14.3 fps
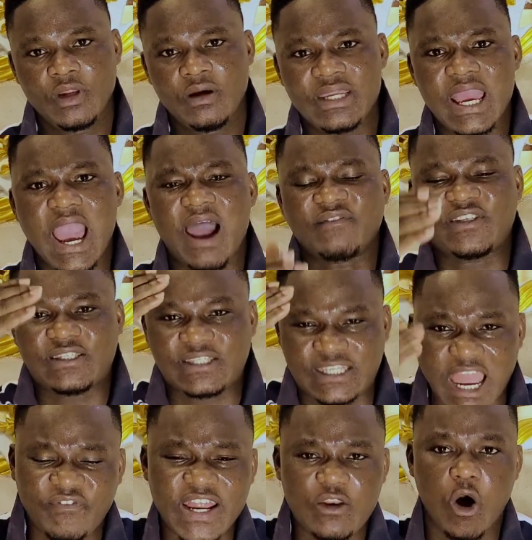They have
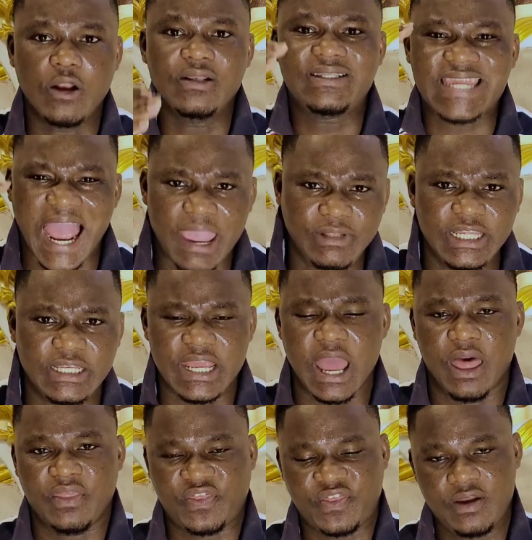suffered untimely
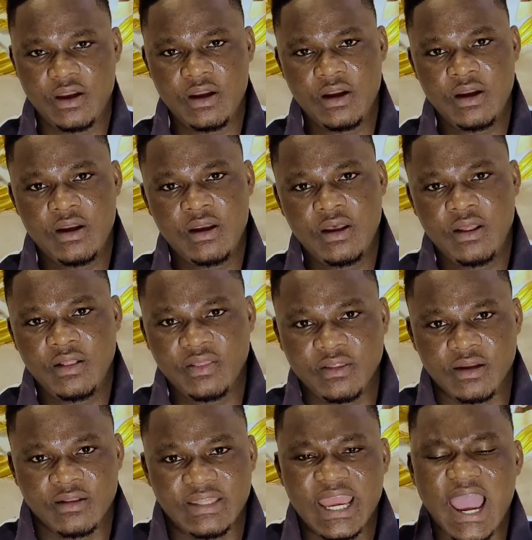death.
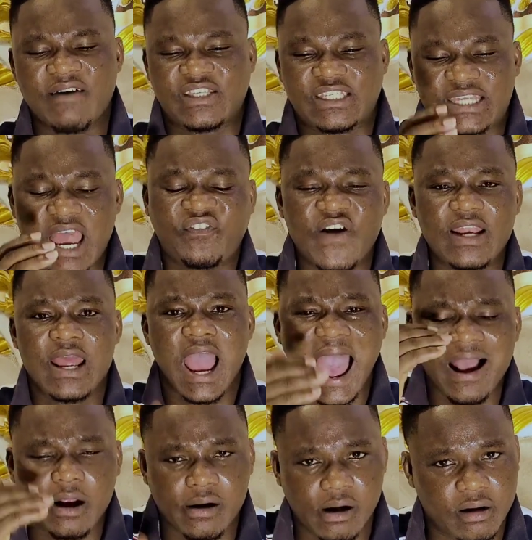They have suffered
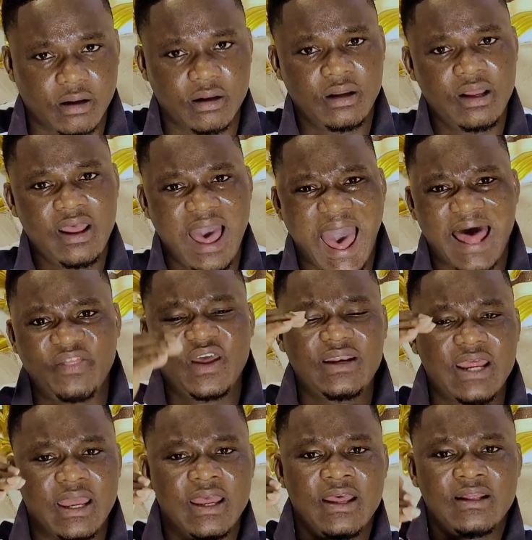hunger
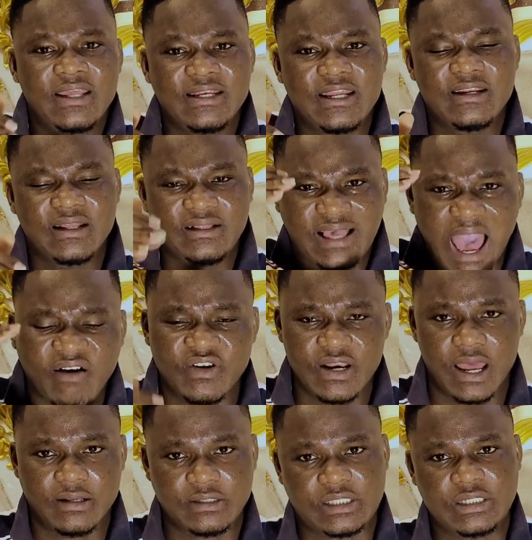under the
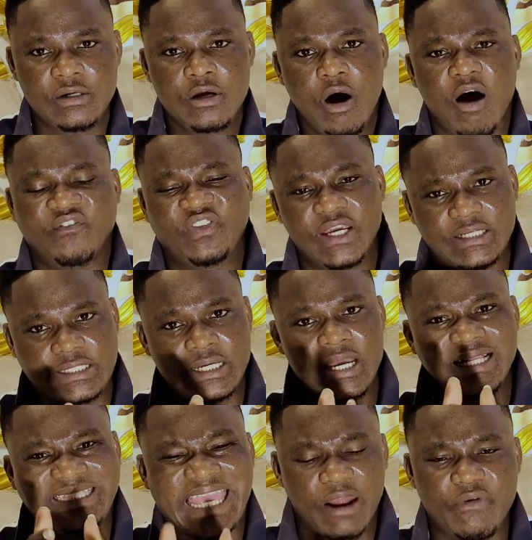governance of this
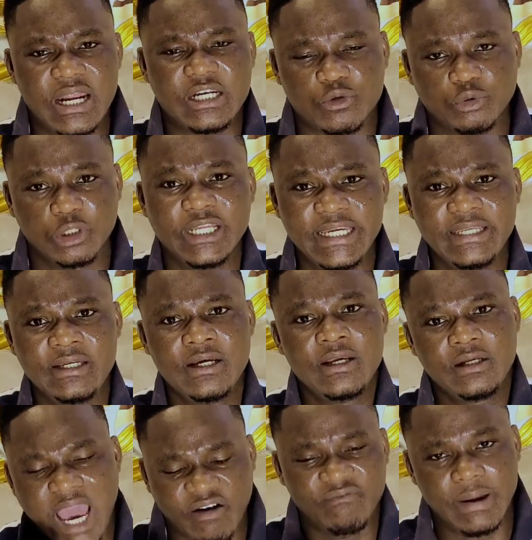current ruling
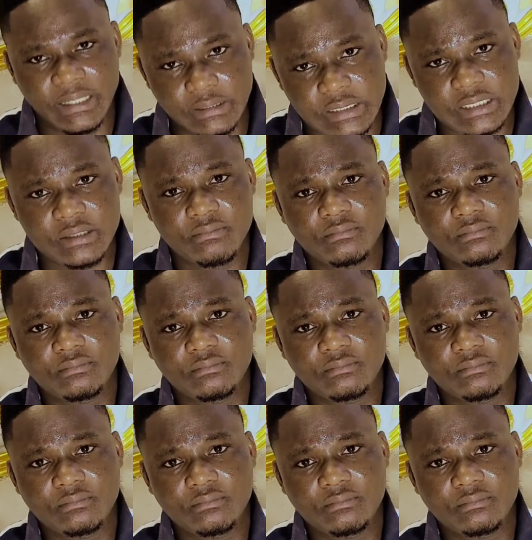government.